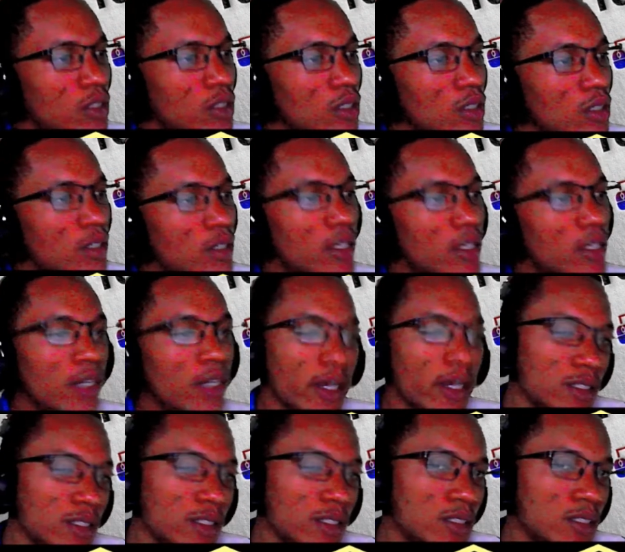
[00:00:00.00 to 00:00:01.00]
in the
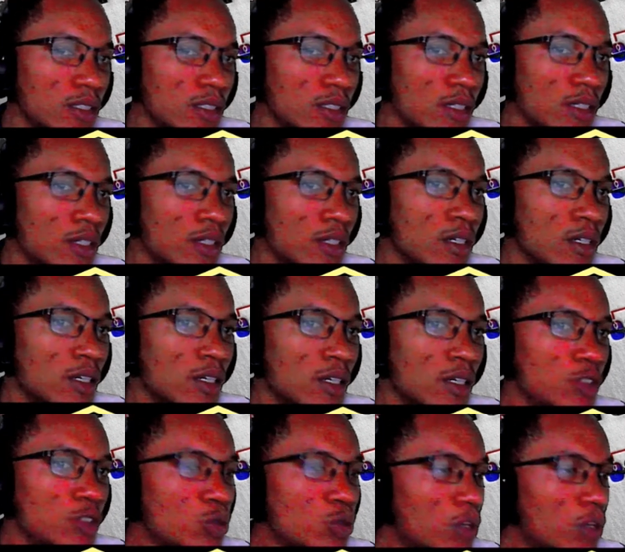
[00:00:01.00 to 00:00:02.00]
next two
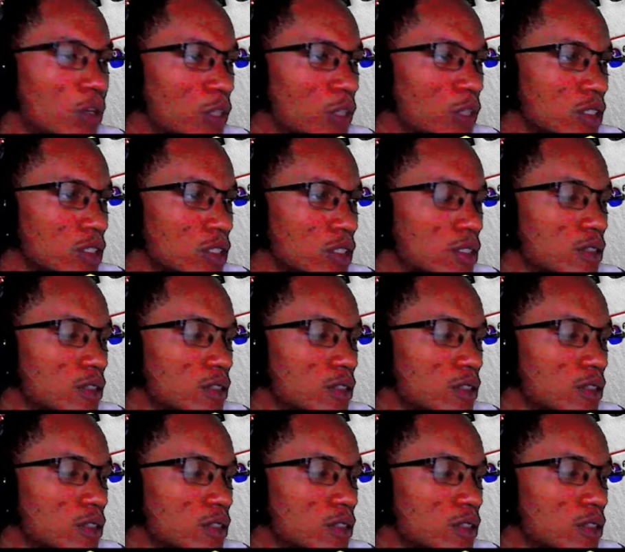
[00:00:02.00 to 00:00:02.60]
numbers.